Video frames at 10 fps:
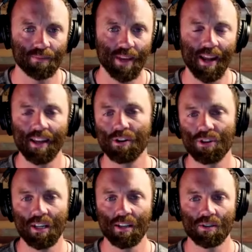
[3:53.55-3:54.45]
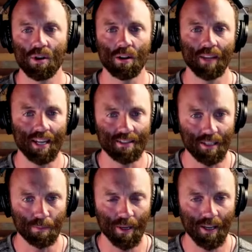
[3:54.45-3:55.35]
That energy is called
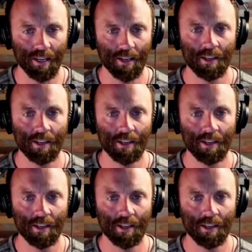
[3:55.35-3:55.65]
ATP.